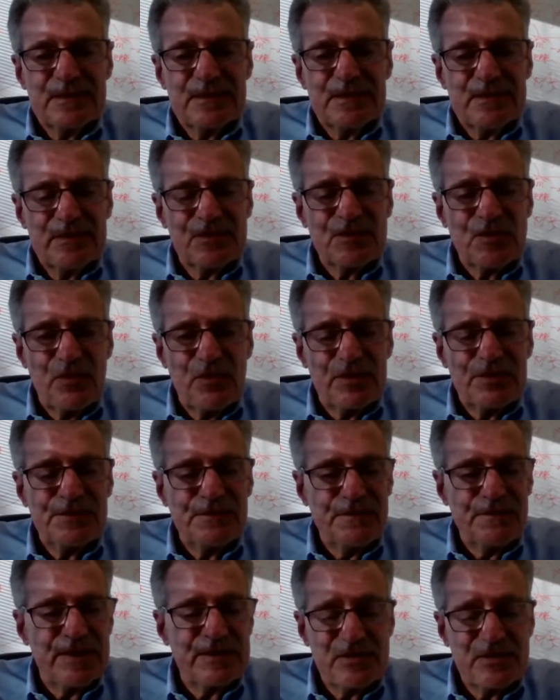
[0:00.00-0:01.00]
It's hard to
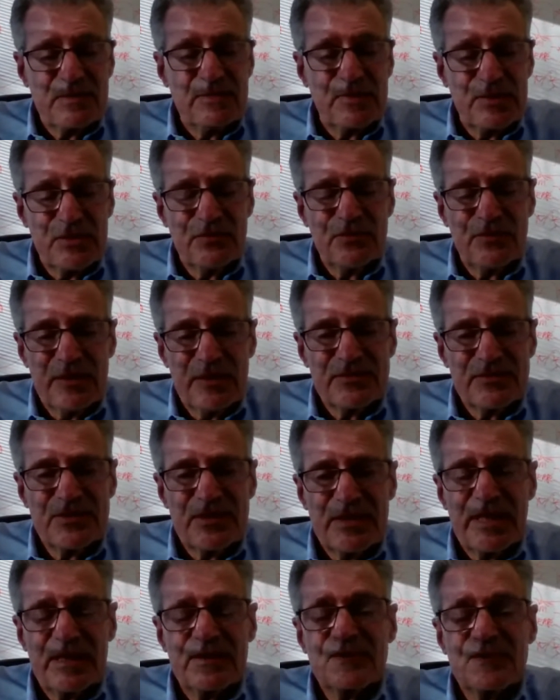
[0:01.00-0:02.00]
find somebody who doesn't
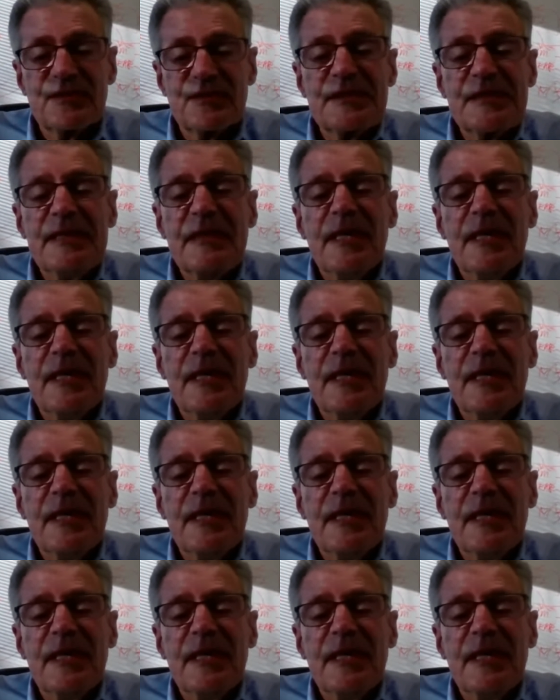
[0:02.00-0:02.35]
actually.